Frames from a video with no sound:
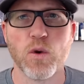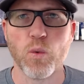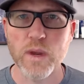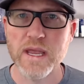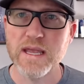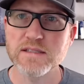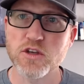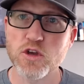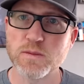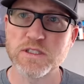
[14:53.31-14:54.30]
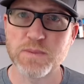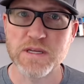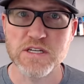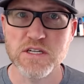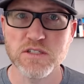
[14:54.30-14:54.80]
we as a human
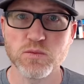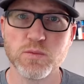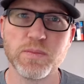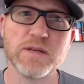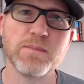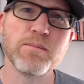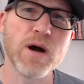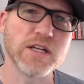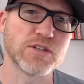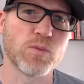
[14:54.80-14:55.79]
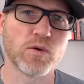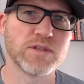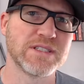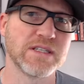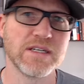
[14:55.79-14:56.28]
species would be much more
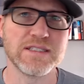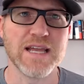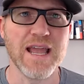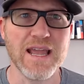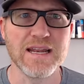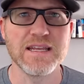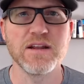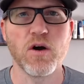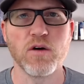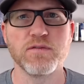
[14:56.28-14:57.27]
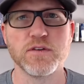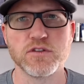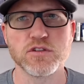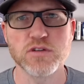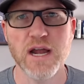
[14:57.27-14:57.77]
resilient to any and all
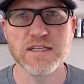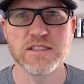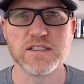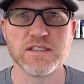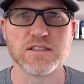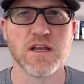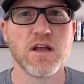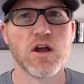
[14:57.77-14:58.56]
future tragedies,